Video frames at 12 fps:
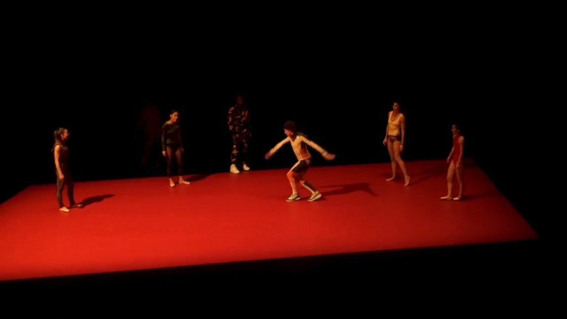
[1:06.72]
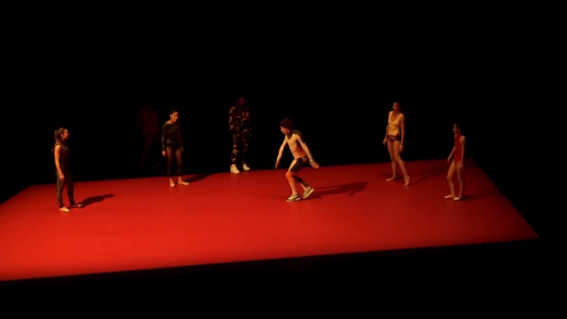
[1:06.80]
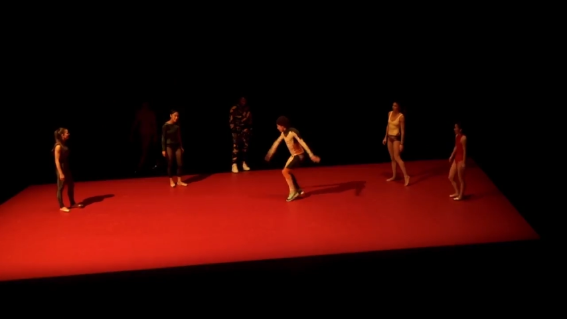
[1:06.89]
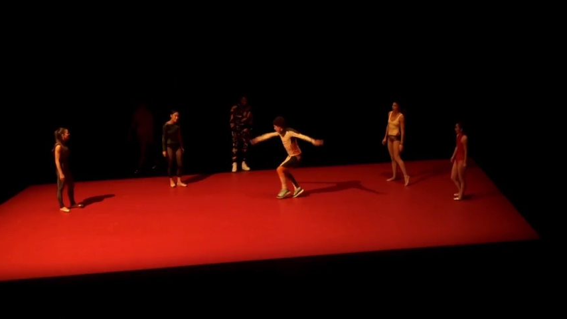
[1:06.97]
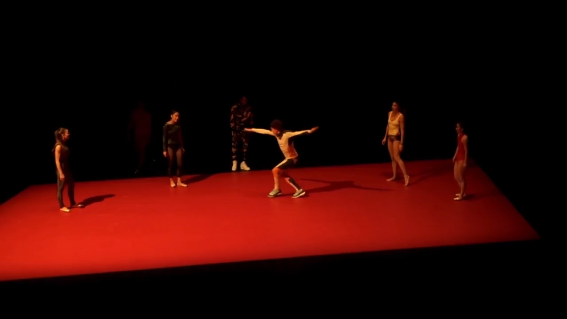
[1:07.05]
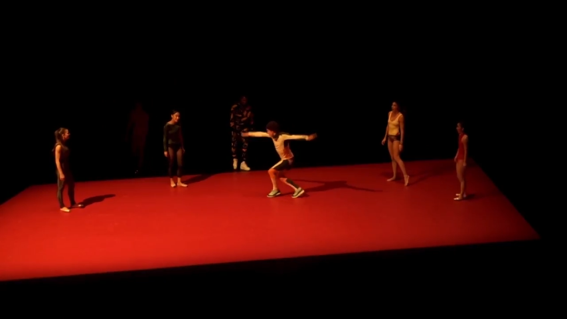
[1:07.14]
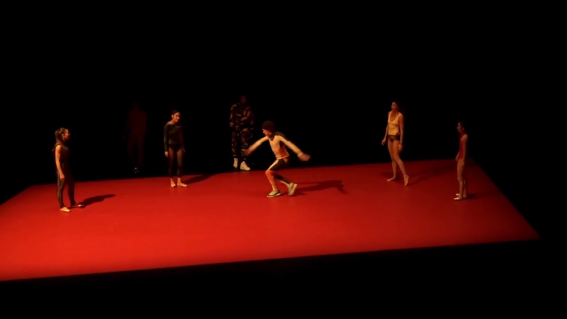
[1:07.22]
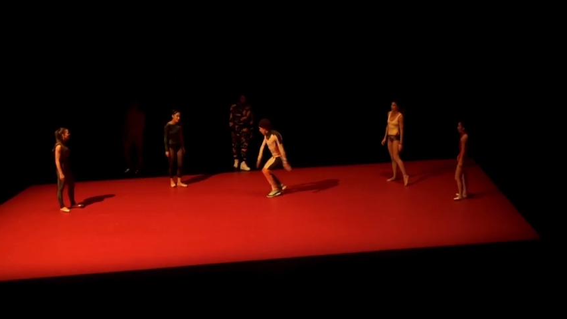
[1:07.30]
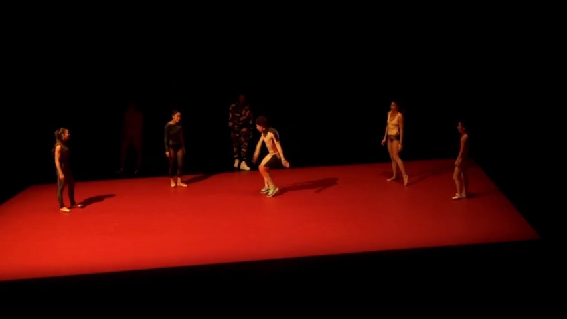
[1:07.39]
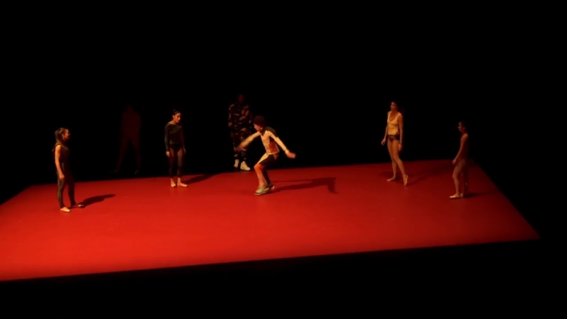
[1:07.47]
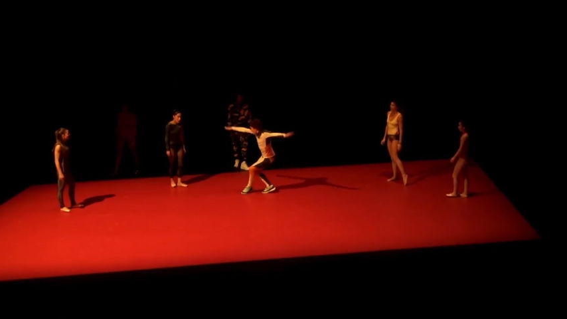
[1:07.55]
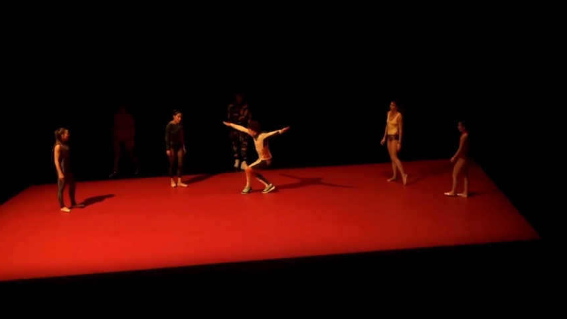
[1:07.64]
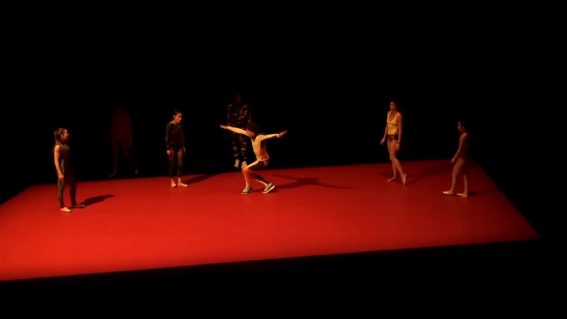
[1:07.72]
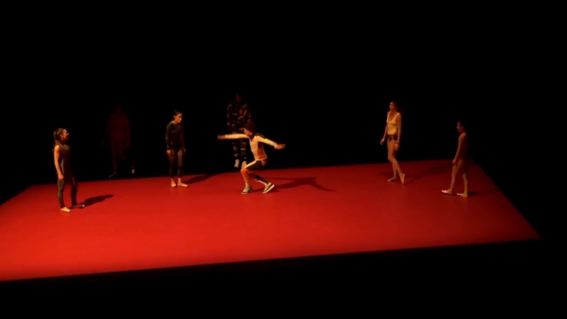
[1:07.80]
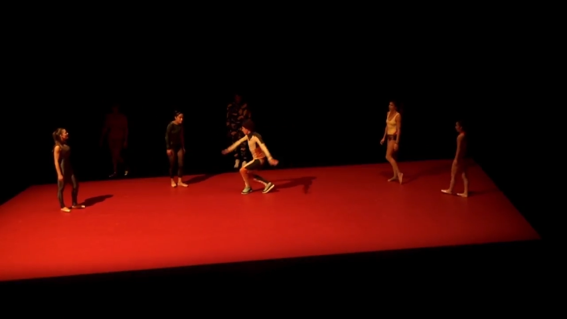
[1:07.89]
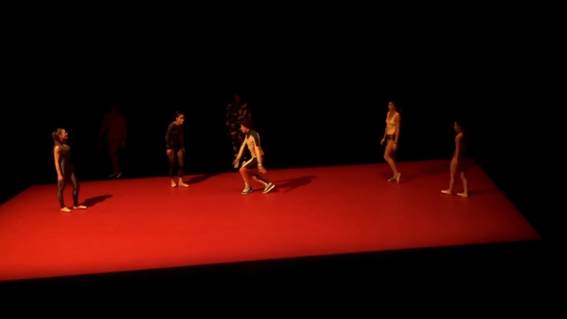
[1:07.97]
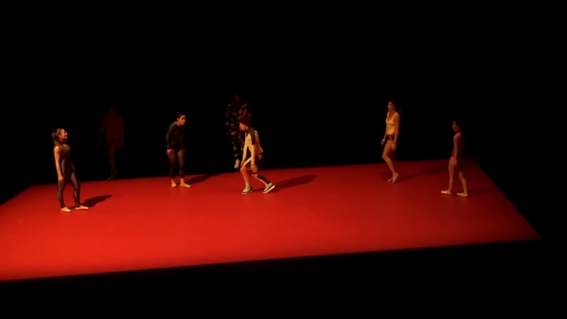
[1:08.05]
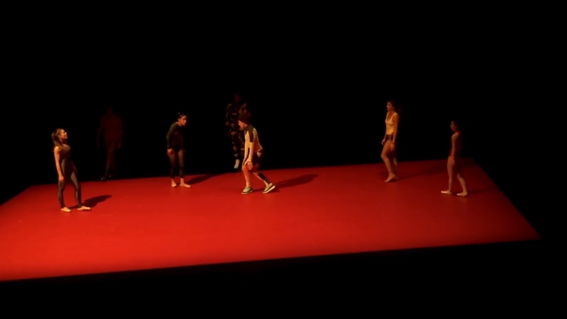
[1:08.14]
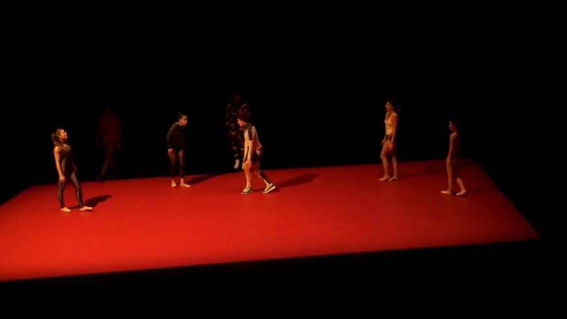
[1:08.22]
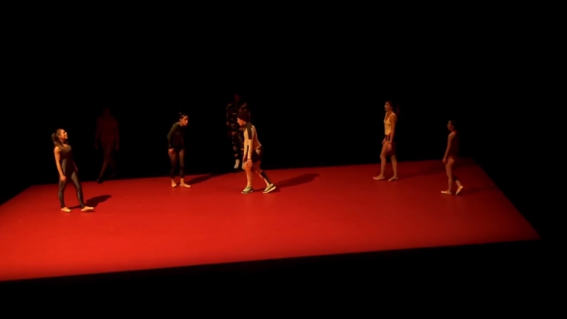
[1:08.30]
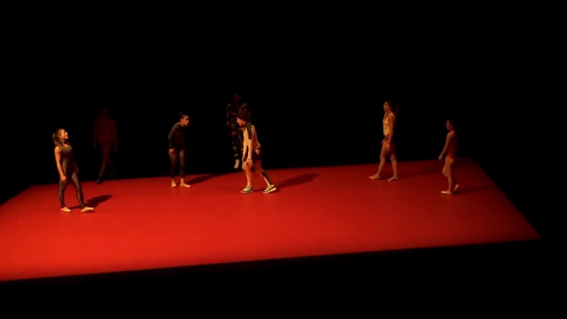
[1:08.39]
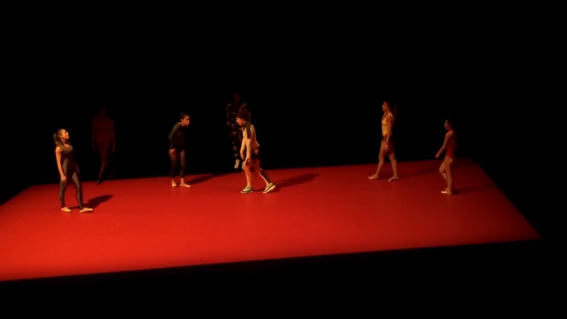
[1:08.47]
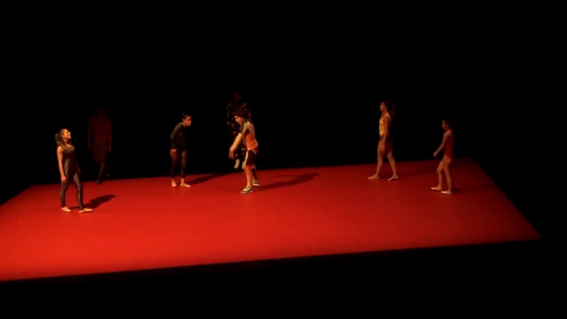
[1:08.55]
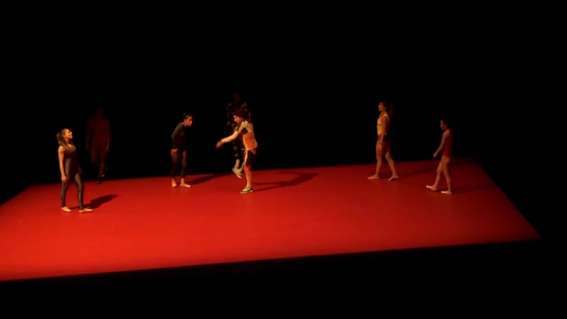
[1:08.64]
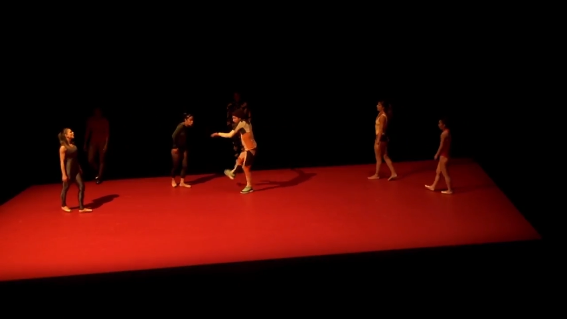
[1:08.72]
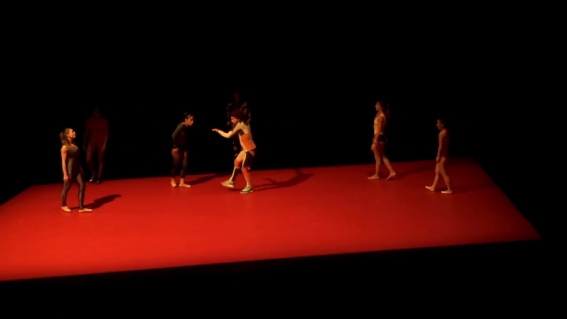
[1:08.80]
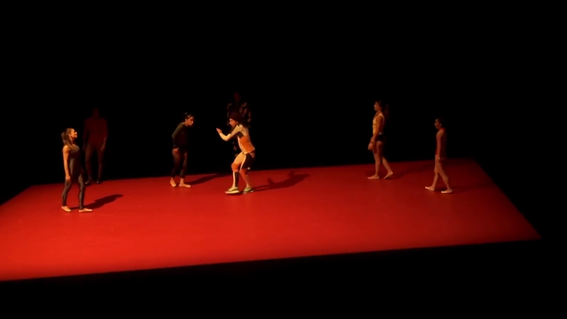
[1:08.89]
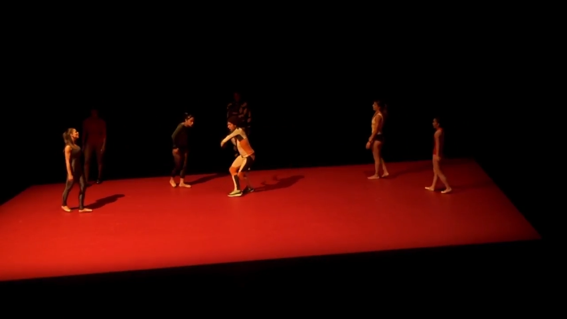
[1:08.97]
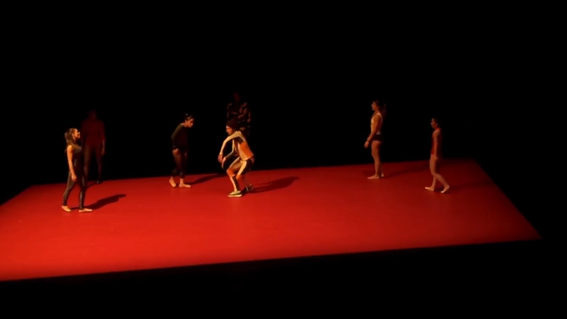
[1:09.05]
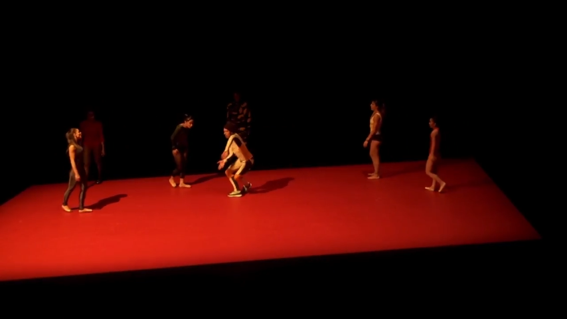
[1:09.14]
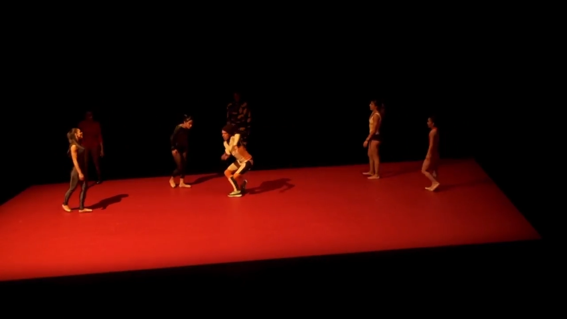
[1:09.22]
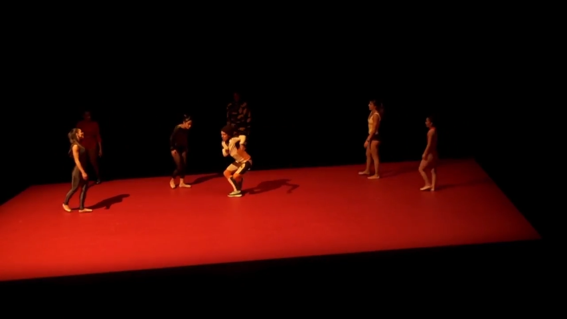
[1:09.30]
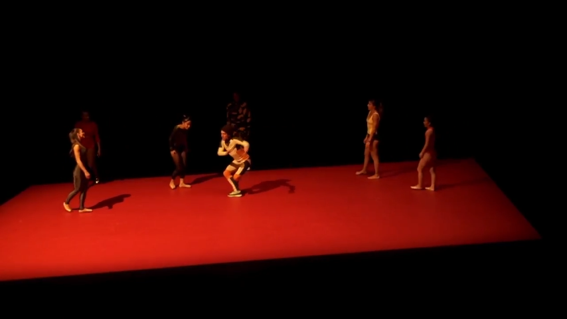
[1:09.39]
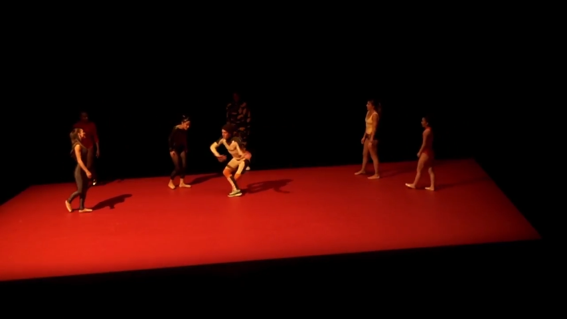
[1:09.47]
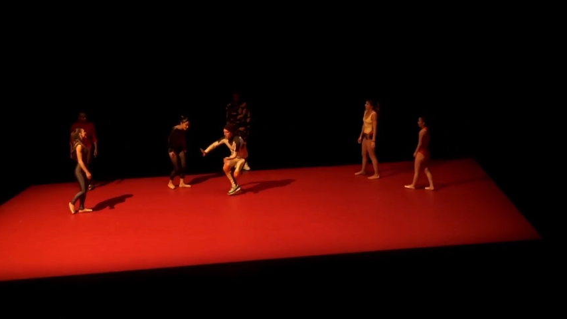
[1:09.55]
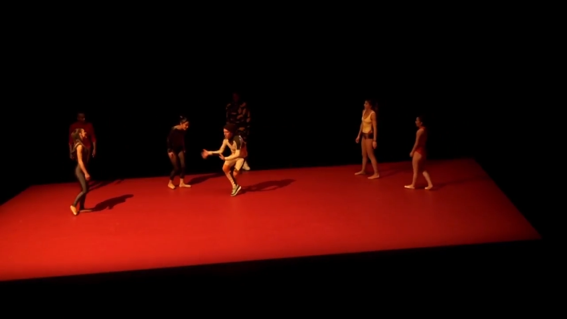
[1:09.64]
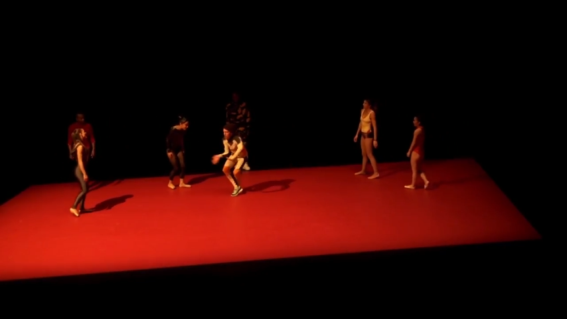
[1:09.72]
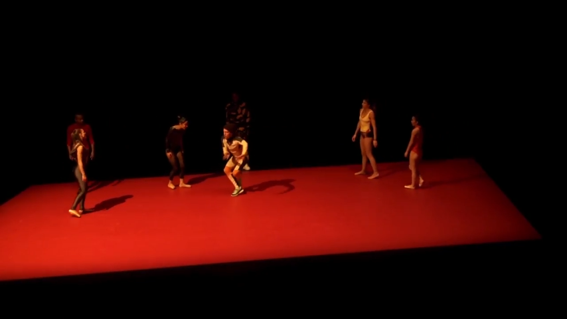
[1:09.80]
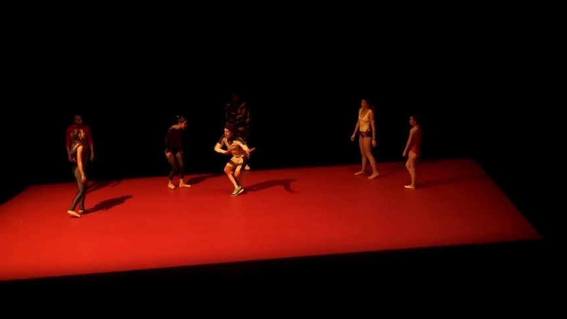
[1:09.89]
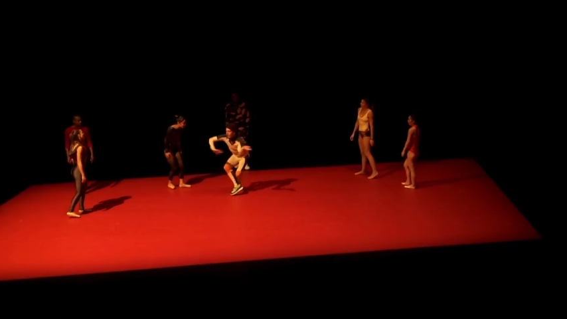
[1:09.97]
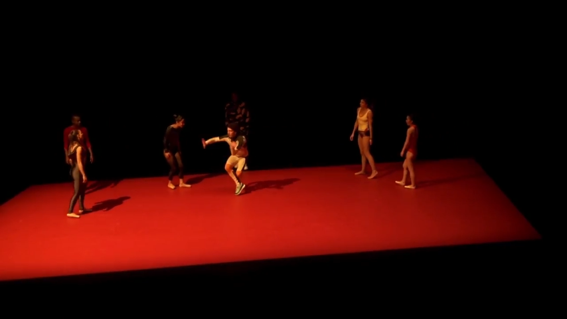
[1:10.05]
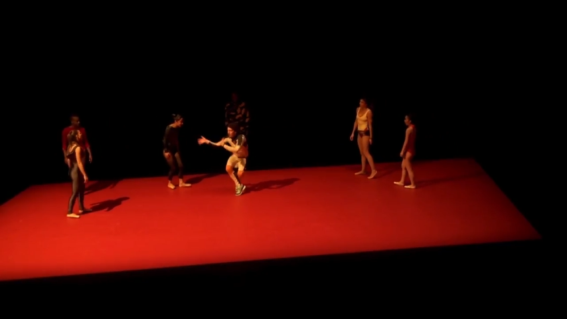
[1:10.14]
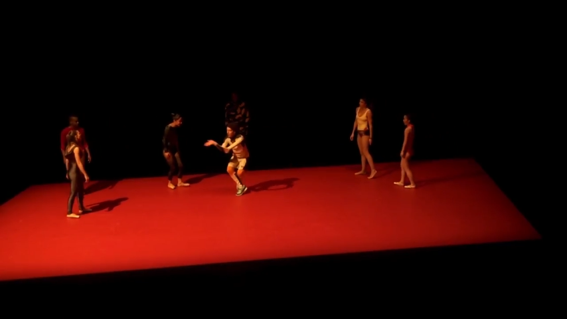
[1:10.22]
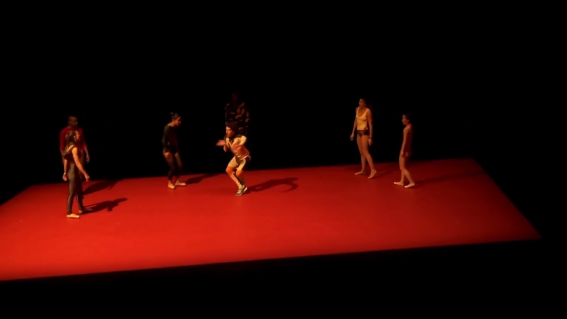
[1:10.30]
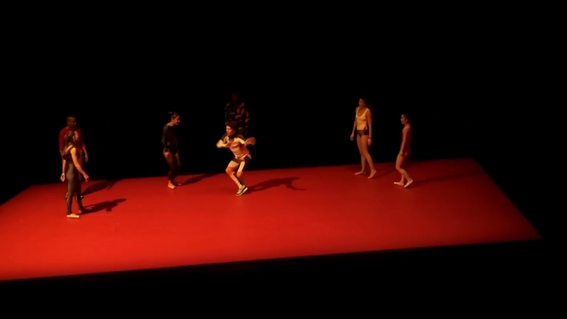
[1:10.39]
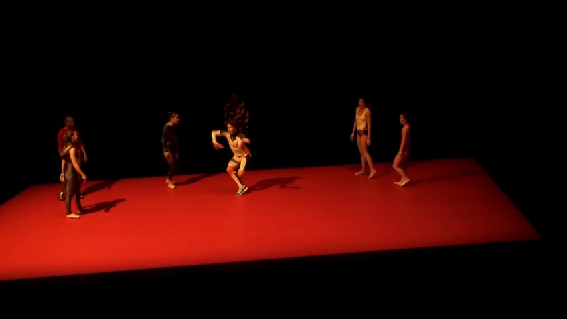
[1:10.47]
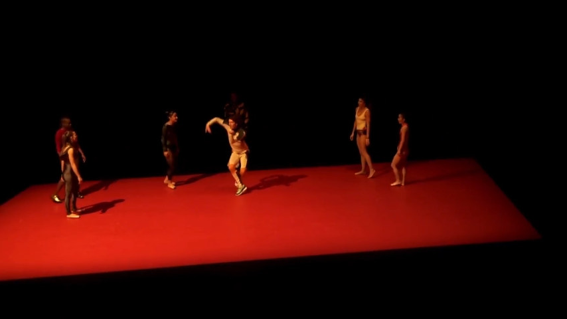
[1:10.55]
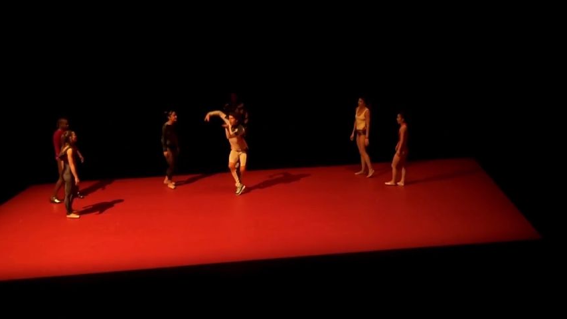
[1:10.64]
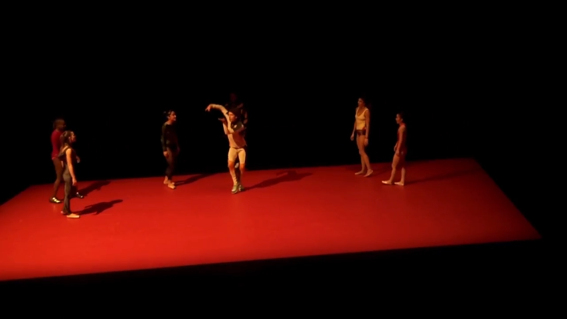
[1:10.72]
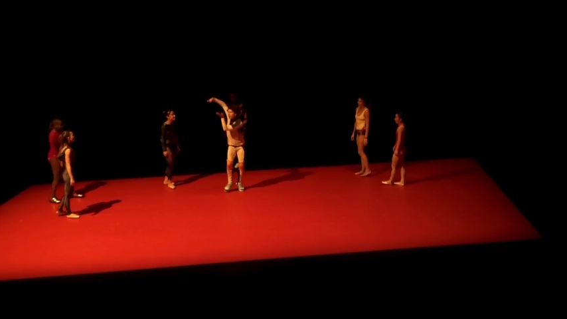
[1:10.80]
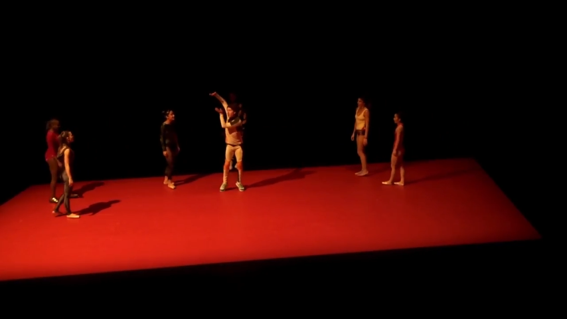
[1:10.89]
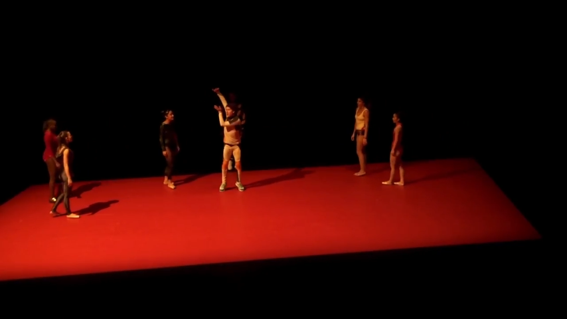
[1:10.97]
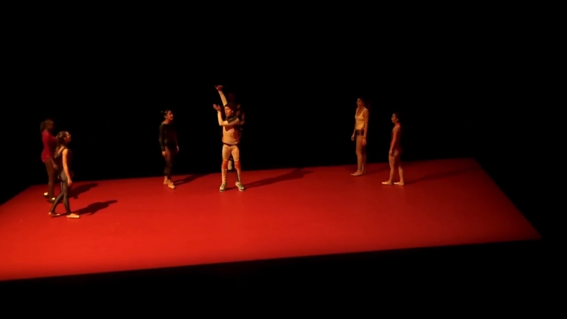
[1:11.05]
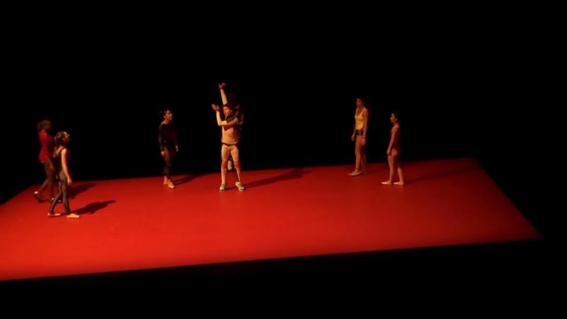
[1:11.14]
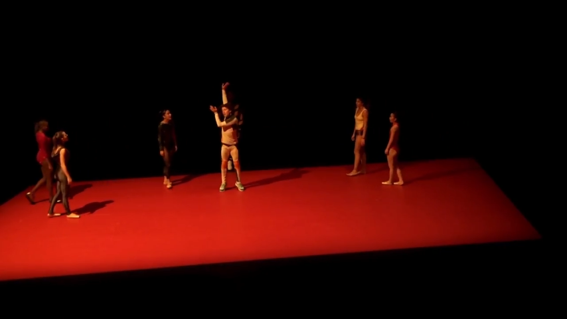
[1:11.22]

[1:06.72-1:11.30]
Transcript: No face is visible, so there are no lips to read.